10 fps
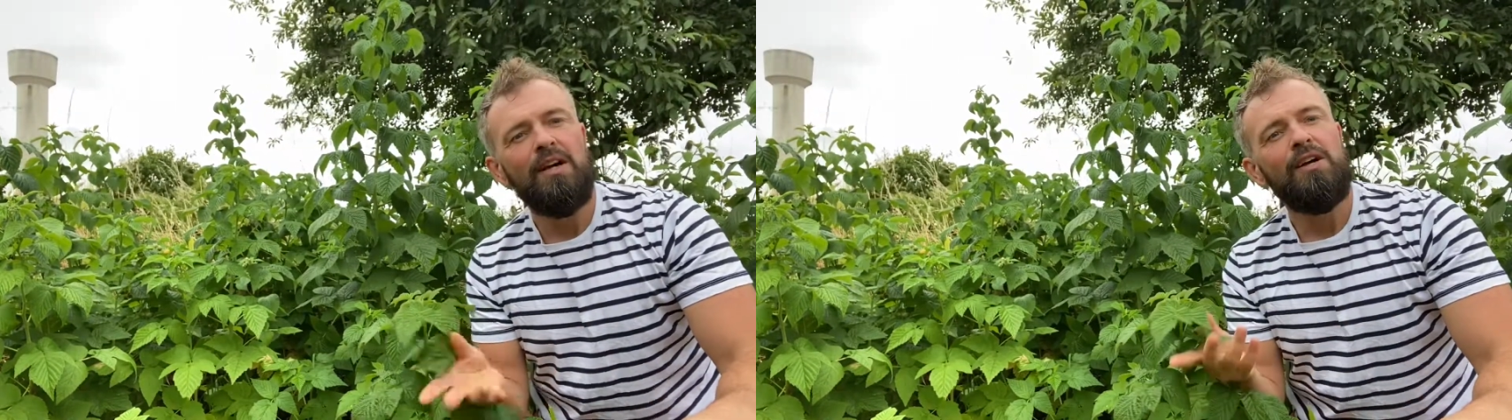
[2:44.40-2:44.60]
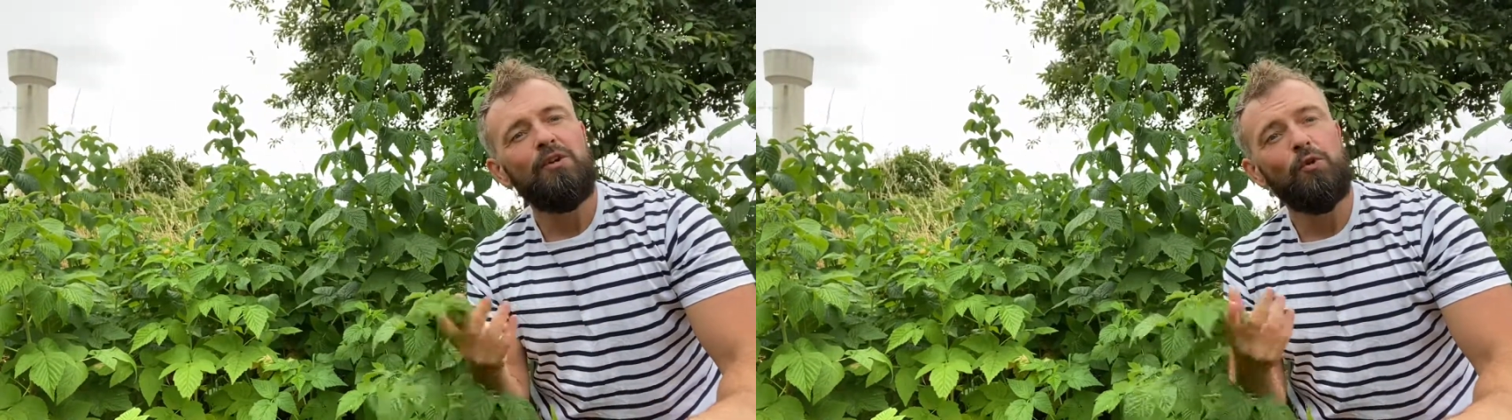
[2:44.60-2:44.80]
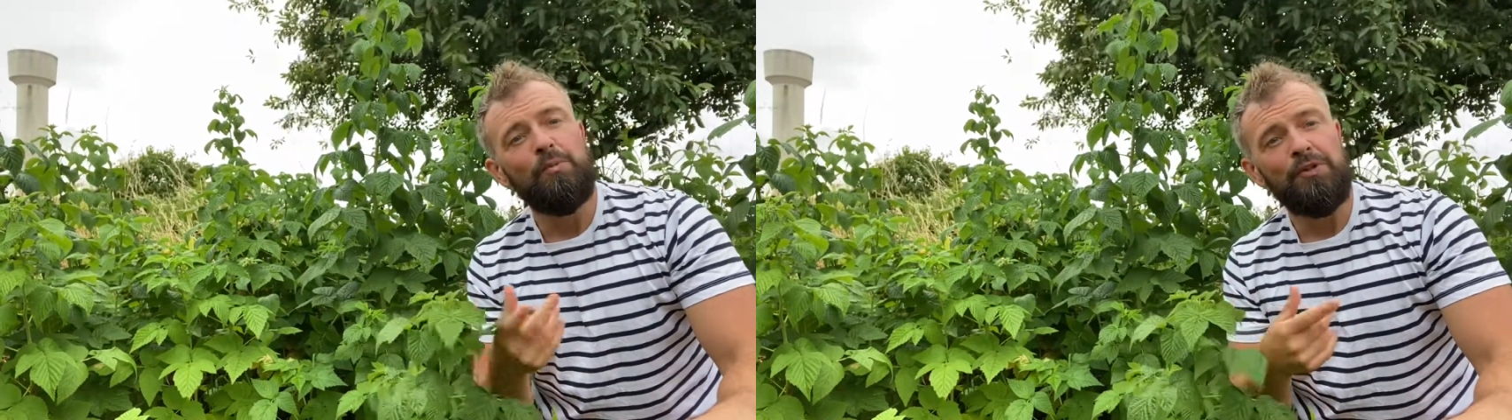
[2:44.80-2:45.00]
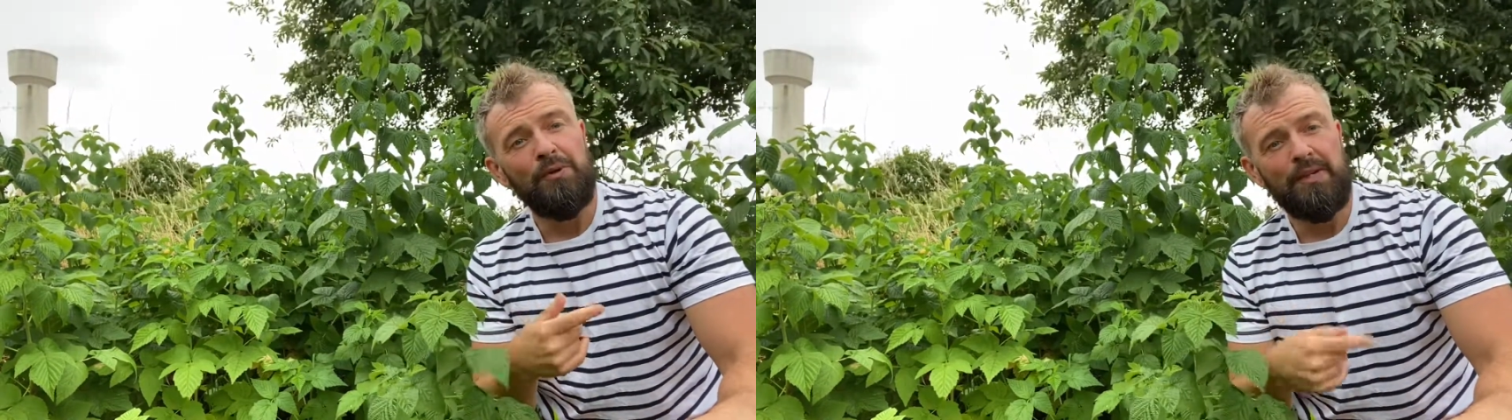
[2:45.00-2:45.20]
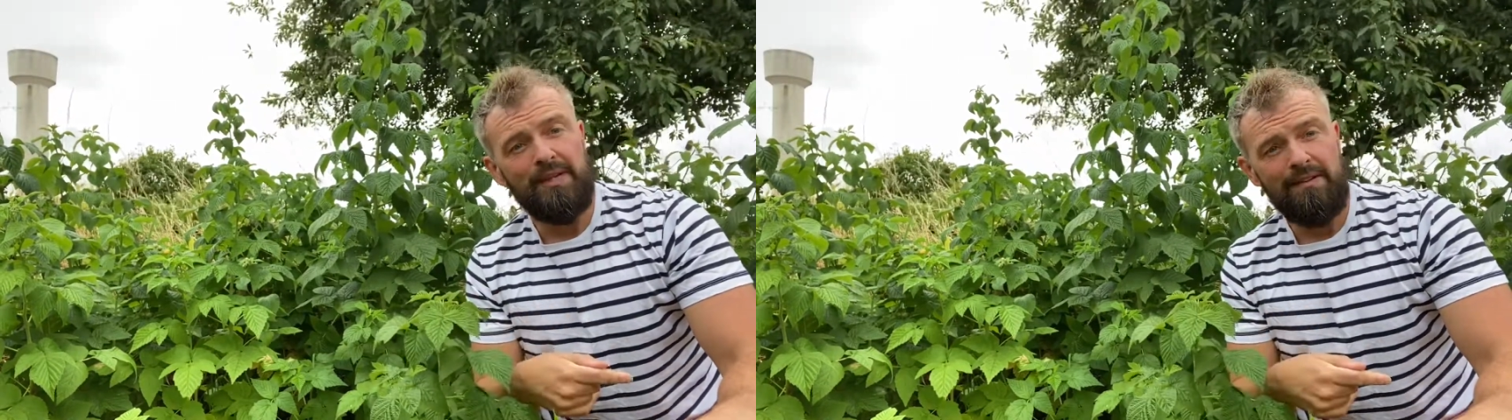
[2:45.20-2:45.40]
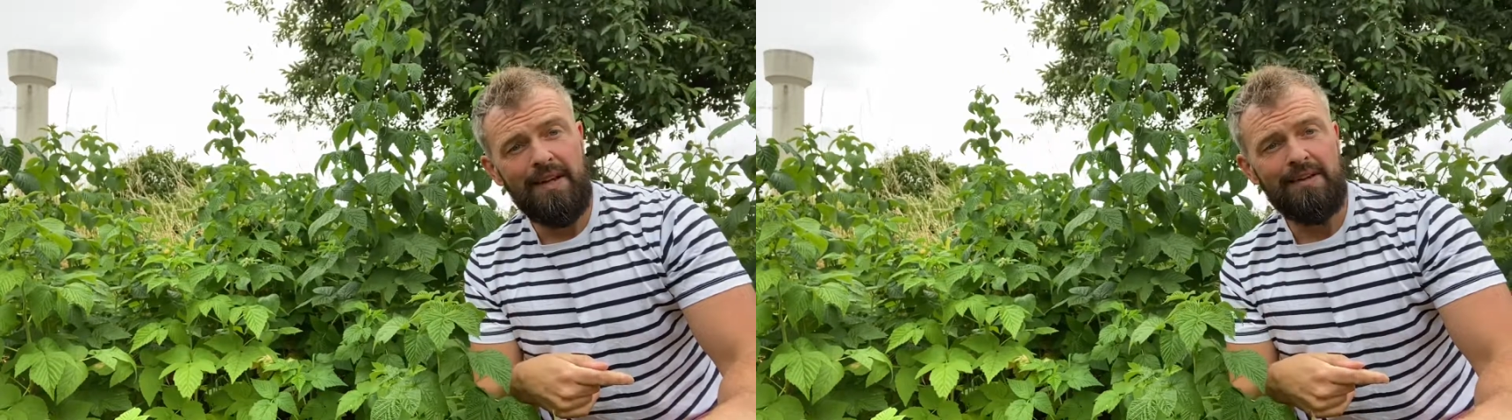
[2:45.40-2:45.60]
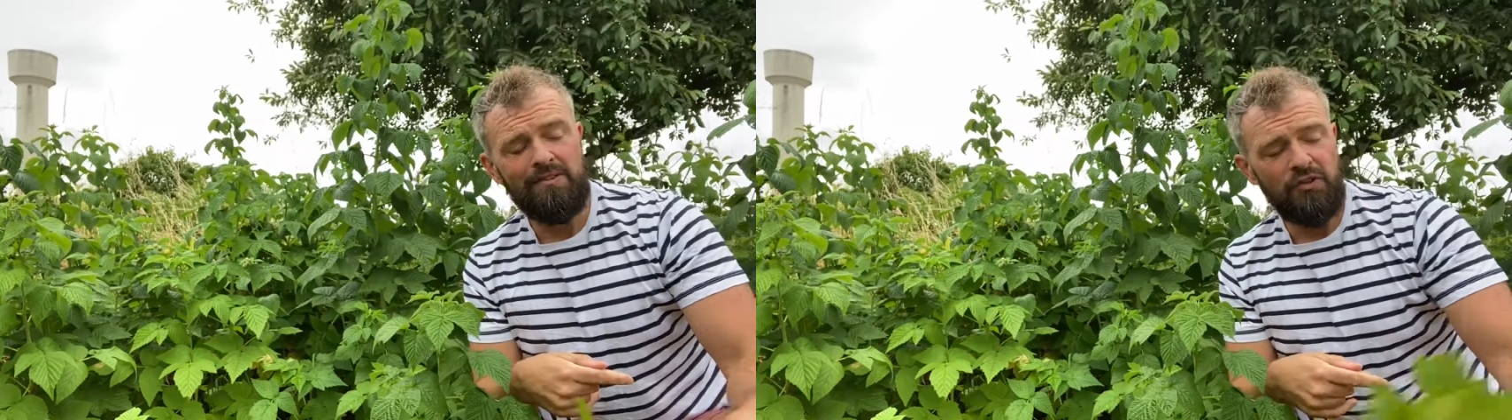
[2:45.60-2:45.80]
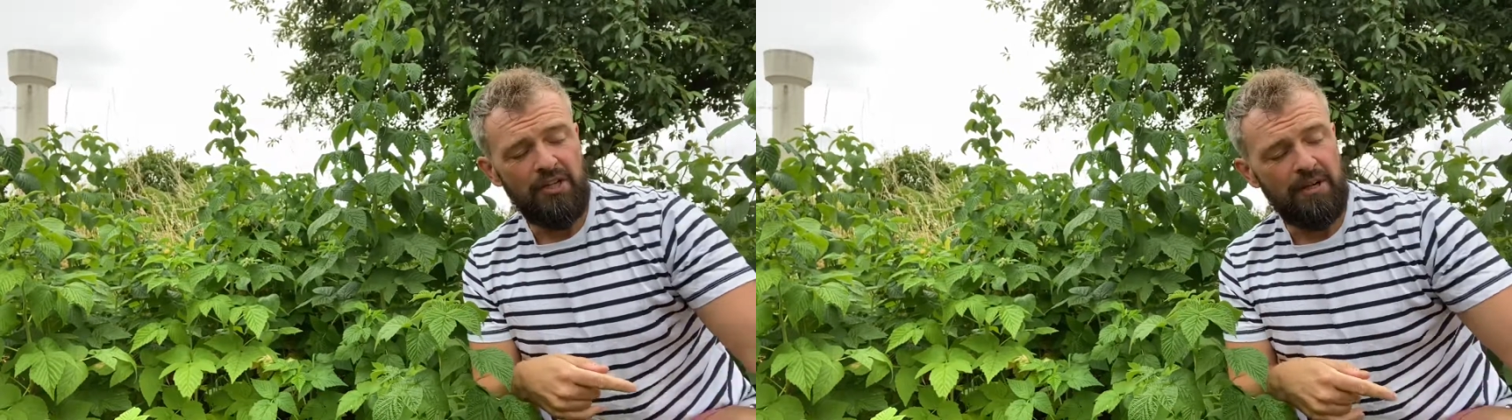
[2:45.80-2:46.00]
You'll be doing it
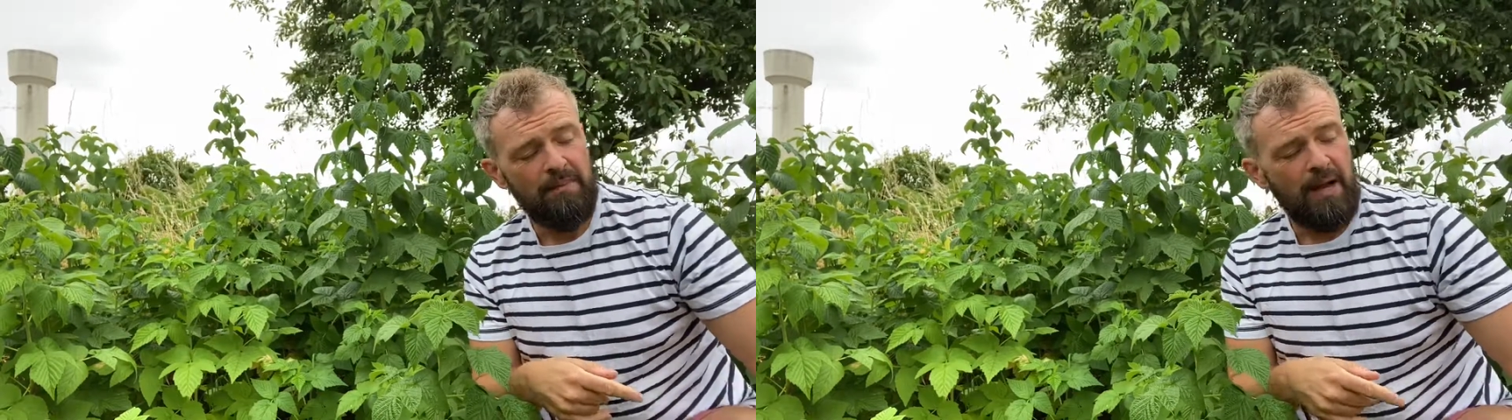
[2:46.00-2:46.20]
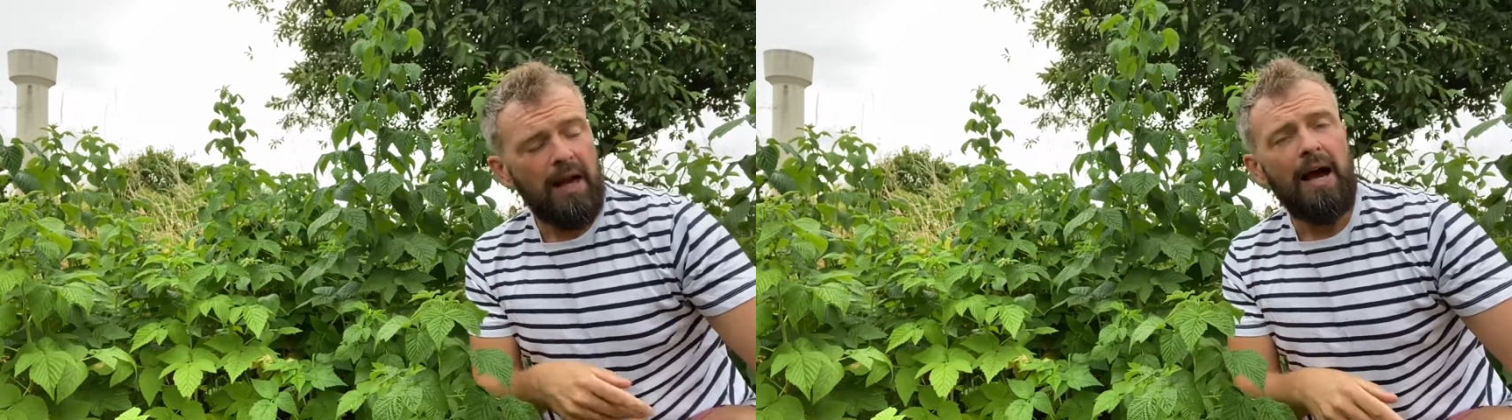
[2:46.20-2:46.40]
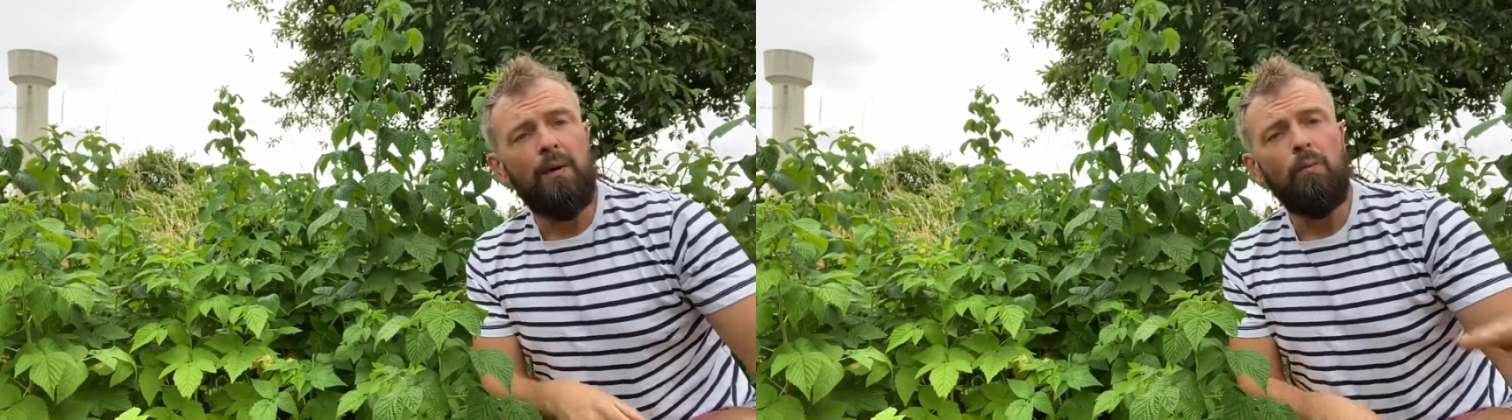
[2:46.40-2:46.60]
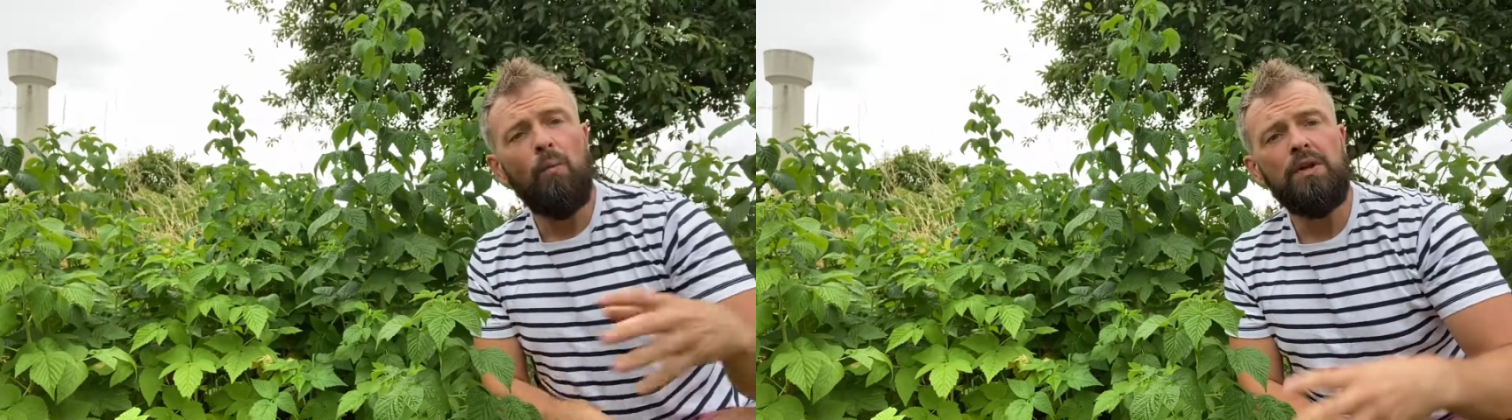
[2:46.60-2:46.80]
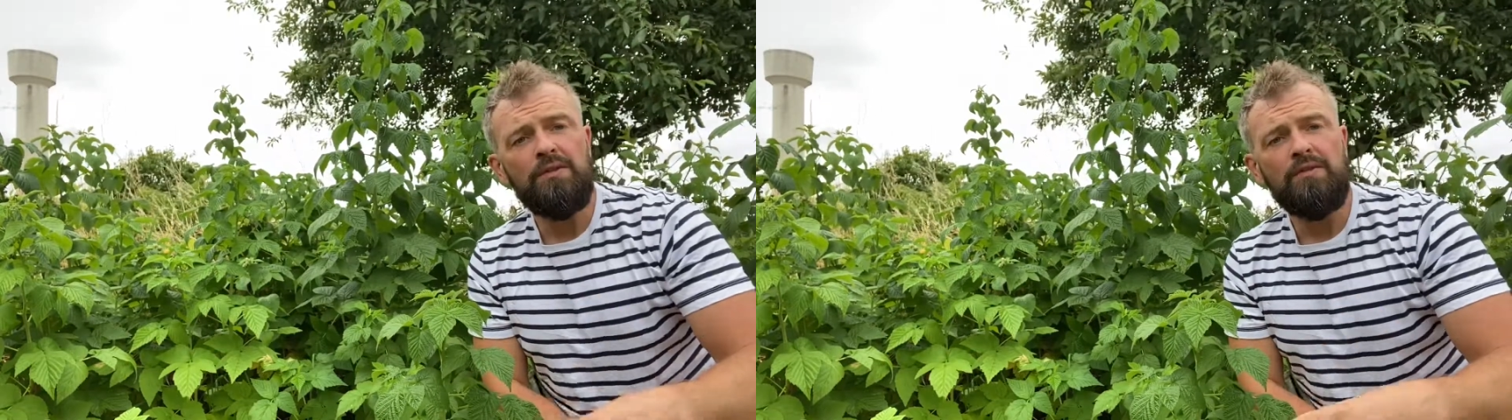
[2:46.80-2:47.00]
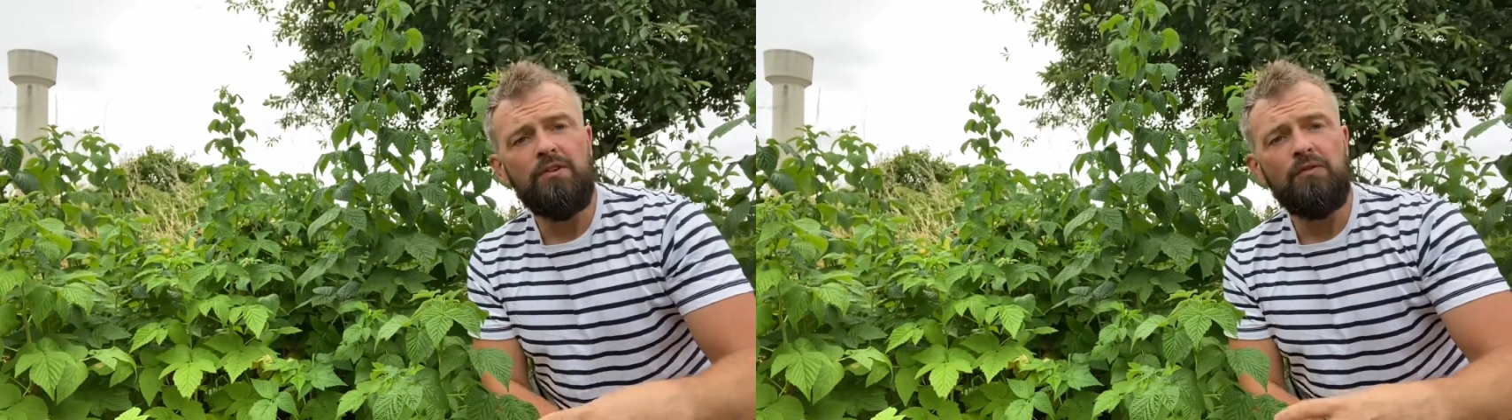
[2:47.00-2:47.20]
next year. And once